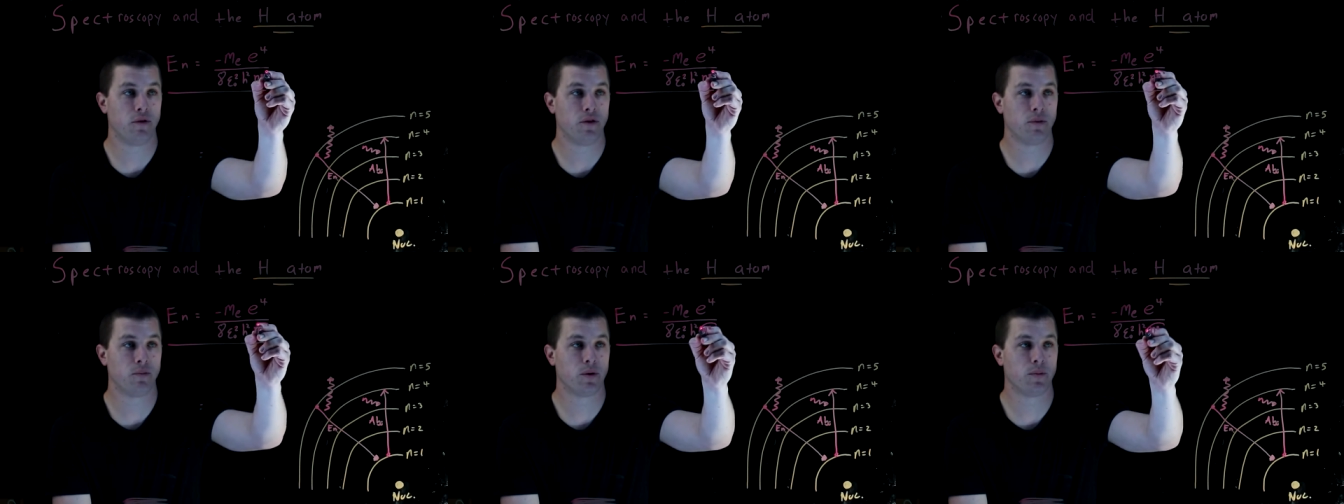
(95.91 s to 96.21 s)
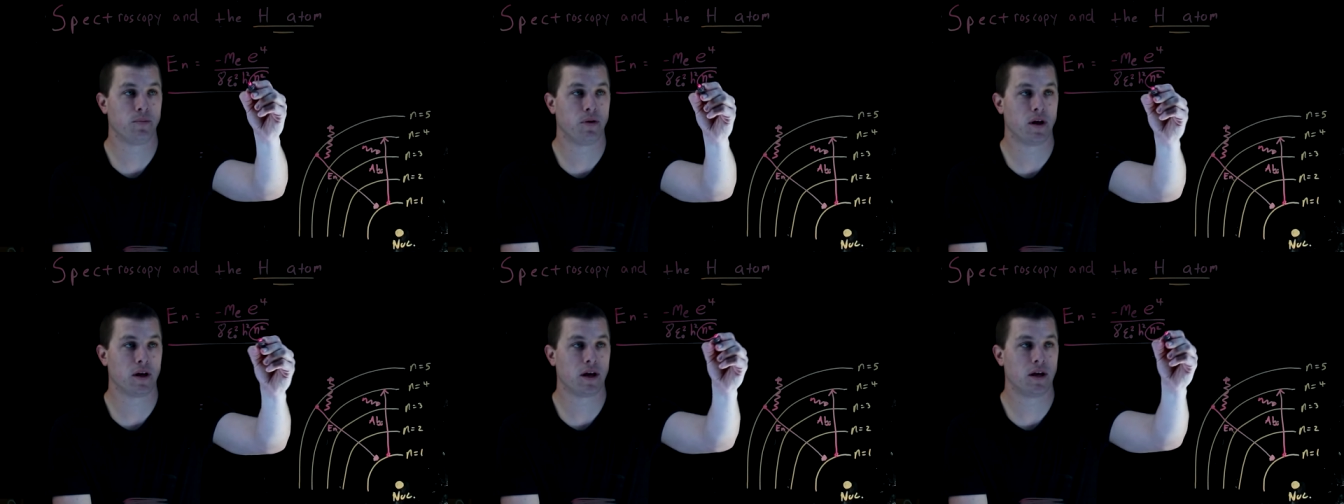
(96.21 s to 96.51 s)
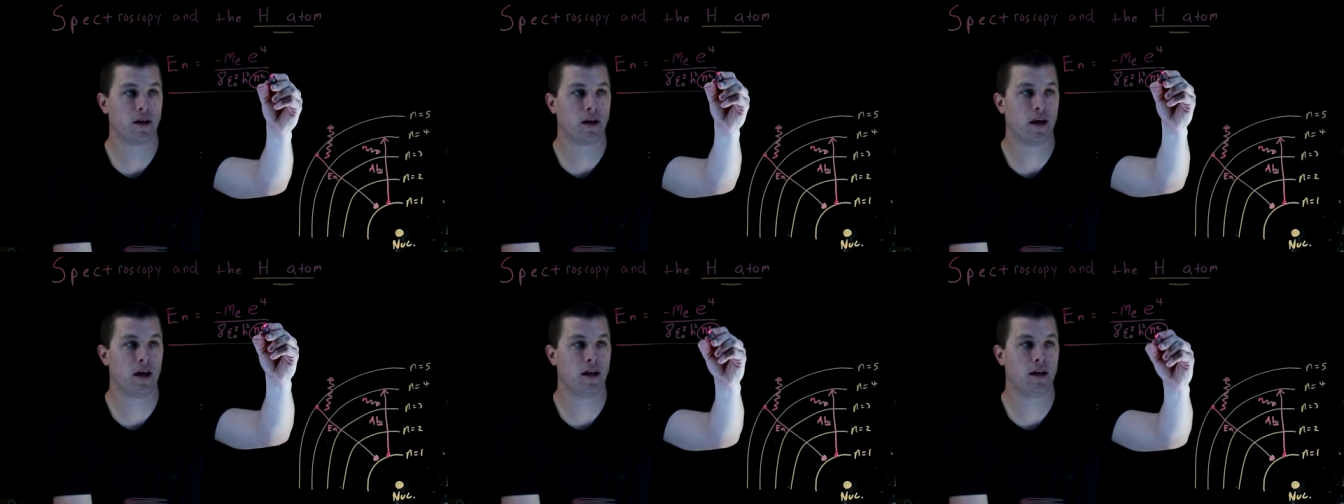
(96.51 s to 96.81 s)
then we plug
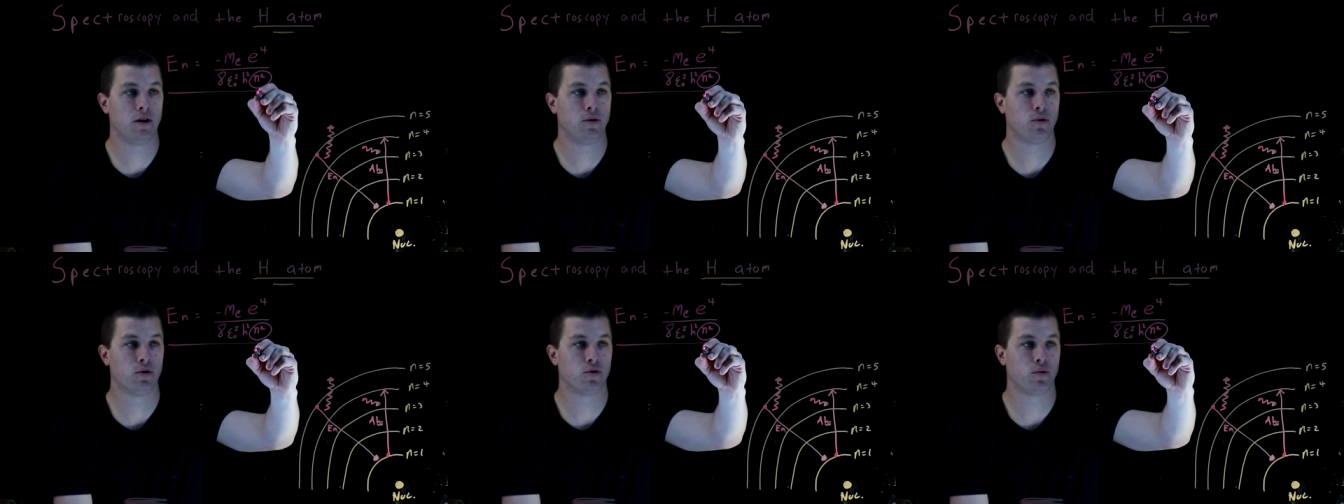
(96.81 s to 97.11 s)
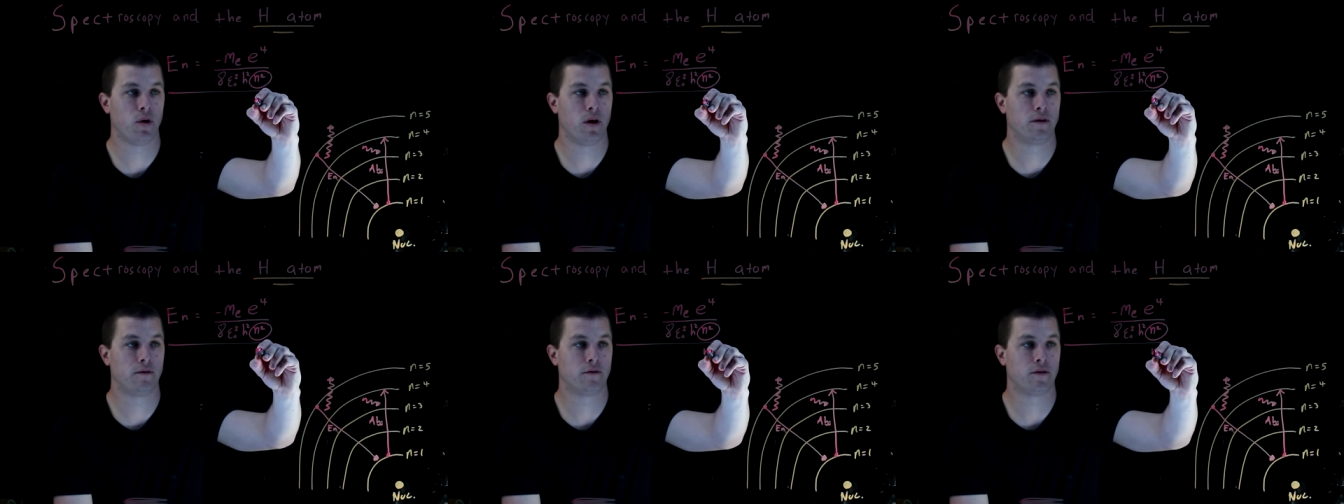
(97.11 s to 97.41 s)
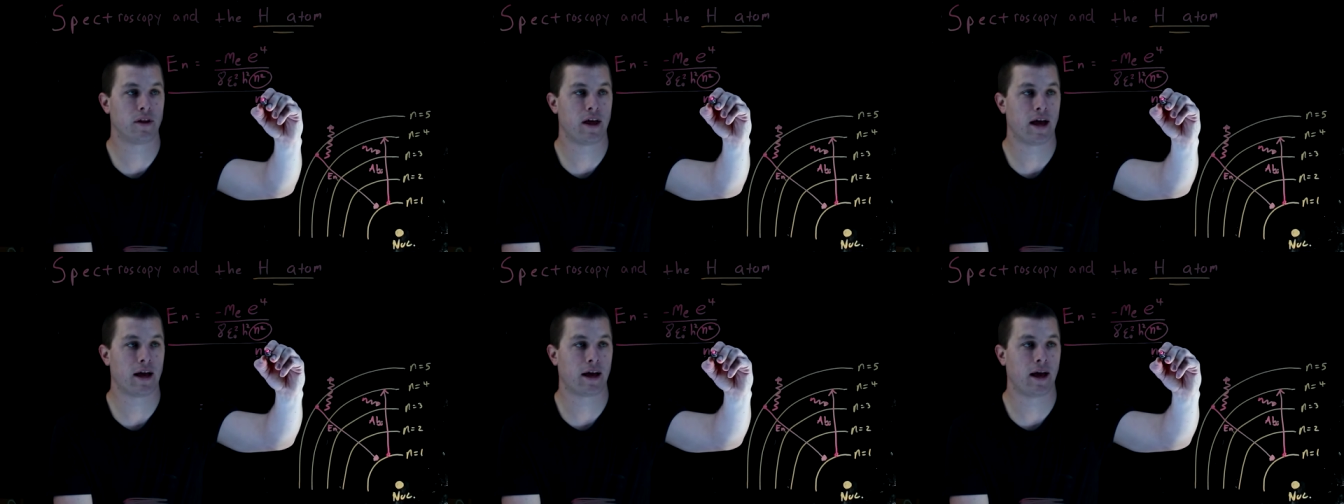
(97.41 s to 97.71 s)
in n = 1 for
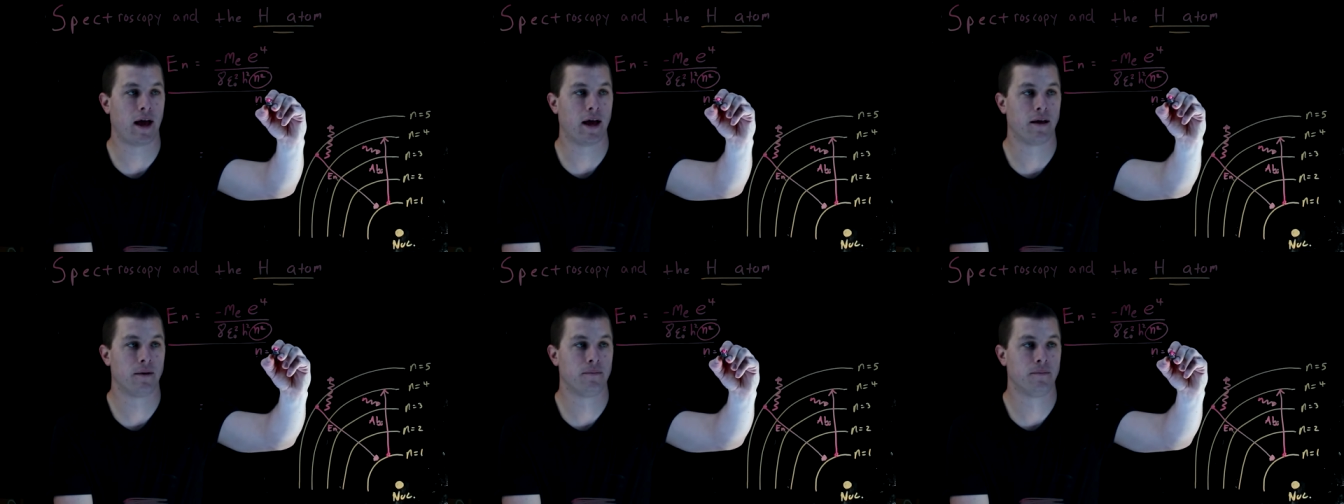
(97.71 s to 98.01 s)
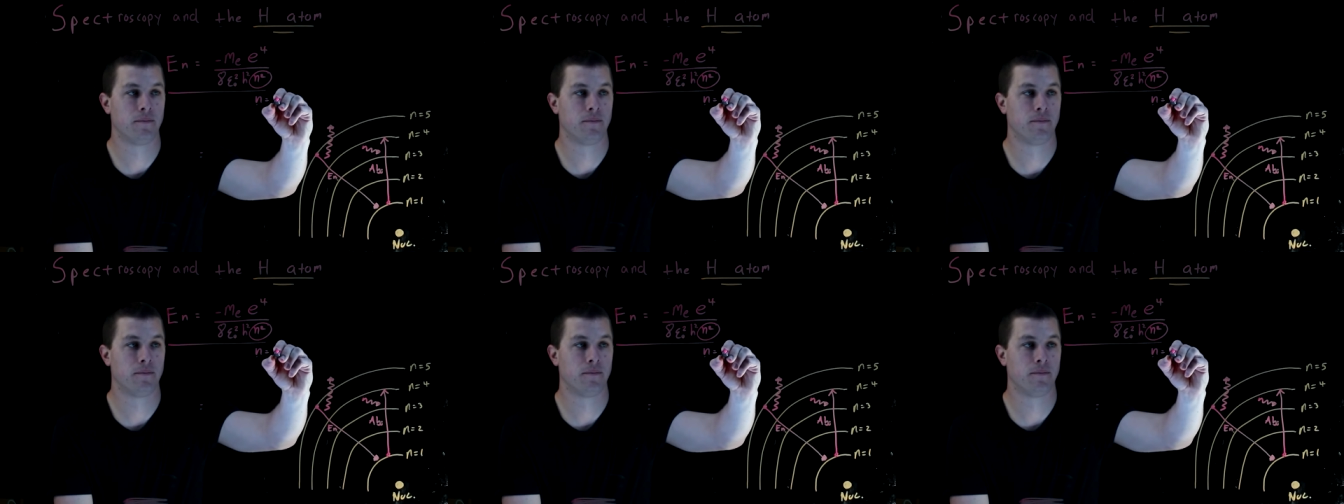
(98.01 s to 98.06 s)
that guy.